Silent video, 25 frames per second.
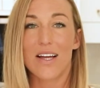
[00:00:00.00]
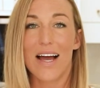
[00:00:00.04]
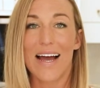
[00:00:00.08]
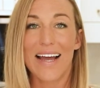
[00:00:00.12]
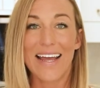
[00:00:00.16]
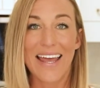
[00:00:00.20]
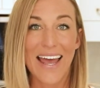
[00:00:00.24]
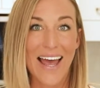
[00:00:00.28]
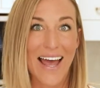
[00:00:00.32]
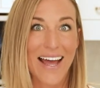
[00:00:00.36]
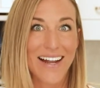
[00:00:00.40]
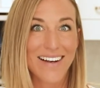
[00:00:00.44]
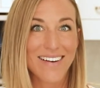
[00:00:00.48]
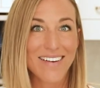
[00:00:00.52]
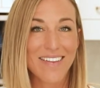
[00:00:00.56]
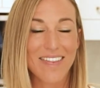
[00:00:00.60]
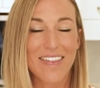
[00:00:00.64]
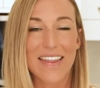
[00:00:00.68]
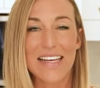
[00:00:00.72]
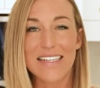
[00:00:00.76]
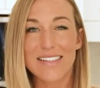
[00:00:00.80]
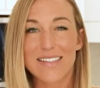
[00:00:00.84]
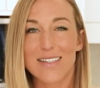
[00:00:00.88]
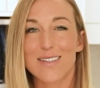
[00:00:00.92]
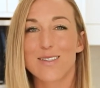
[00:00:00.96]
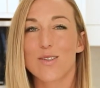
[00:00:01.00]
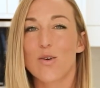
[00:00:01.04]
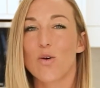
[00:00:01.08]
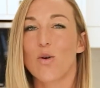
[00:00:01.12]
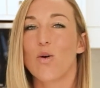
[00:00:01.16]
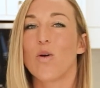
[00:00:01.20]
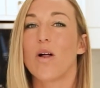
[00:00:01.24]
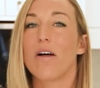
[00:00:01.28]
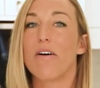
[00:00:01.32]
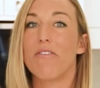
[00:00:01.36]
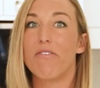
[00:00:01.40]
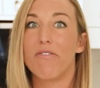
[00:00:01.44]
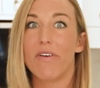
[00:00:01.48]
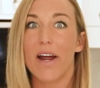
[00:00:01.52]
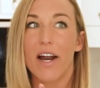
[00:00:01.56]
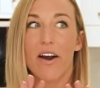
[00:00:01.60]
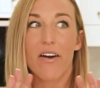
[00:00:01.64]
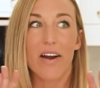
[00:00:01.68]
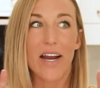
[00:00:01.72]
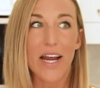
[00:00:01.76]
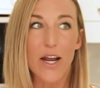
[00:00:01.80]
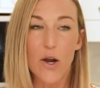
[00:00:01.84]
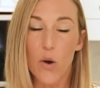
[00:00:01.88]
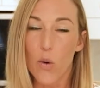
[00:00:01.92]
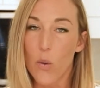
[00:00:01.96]
Again, this is all a
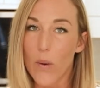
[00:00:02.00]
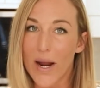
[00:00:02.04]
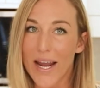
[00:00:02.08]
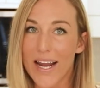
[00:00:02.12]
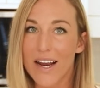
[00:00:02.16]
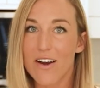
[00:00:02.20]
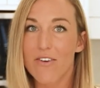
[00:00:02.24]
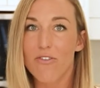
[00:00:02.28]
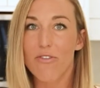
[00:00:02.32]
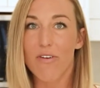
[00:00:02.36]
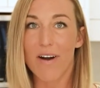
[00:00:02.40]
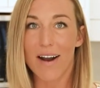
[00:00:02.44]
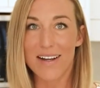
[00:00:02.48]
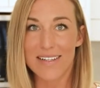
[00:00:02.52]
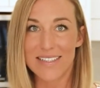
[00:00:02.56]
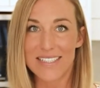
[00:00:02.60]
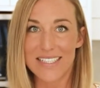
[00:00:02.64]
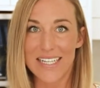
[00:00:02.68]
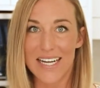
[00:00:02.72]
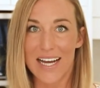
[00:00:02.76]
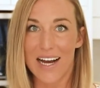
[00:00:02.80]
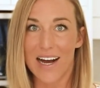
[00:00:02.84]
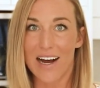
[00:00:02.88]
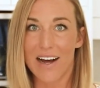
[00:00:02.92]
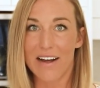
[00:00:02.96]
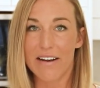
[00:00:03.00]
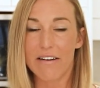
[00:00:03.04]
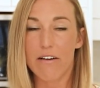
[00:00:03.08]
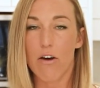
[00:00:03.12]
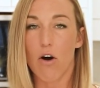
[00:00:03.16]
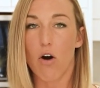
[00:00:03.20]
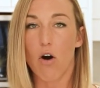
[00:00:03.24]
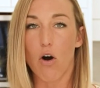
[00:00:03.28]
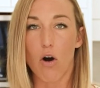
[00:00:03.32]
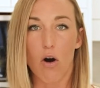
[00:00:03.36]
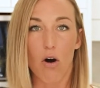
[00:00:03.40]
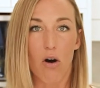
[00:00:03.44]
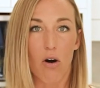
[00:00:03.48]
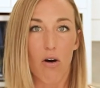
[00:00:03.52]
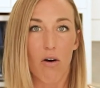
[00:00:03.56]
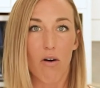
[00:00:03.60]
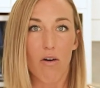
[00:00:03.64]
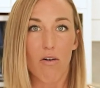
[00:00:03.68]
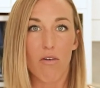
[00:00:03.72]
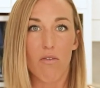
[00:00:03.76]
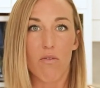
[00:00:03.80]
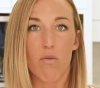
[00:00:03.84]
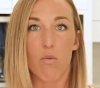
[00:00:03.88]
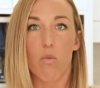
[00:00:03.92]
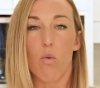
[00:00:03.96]
very quick rundown
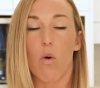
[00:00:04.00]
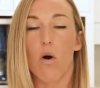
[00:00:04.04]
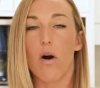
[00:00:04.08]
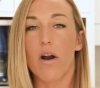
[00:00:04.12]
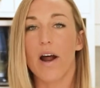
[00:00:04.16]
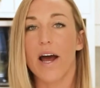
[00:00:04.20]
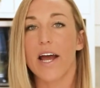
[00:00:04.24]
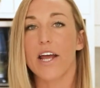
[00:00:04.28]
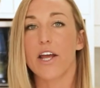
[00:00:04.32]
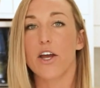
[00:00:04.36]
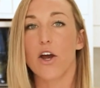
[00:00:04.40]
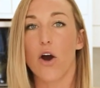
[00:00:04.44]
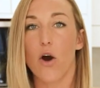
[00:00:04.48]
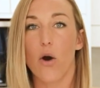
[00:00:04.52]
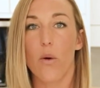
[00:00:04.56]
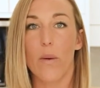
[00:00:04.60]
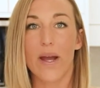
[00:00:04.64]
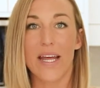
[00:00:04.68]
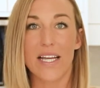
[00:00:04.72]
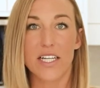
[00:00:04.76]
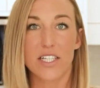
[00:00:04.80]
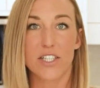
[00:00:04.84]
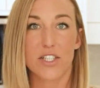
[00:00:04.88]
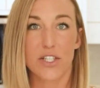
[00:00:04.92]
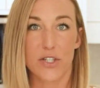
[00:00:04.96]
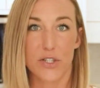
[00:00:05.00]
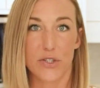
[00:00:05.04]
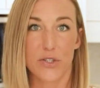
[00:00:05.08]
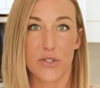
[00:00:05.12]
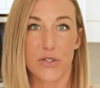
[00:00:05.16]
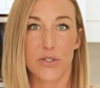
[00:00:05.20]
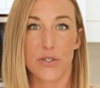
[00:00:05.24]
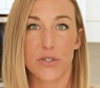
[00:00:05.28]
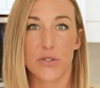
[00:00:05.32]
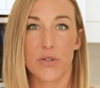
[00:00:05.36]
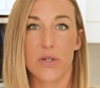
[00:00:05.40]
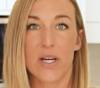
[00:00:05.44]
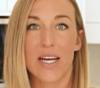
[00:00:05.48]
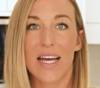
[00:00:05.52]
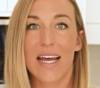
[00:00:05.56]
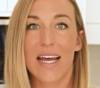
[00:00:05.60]
of what I go into